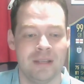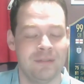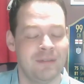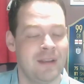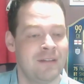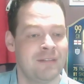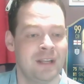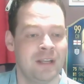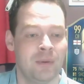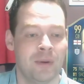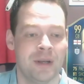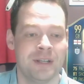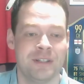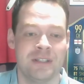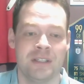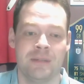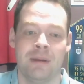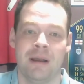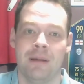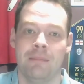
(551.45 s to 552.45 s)
If you have any
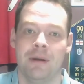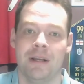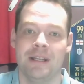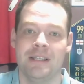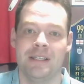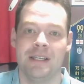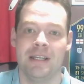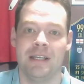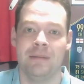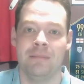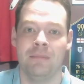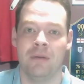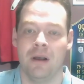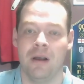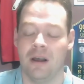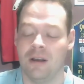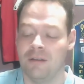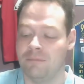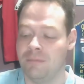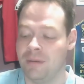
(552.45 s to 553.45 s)
questions about my team,
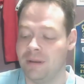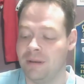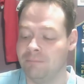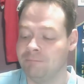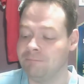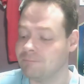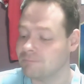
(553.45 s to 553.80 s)
I've been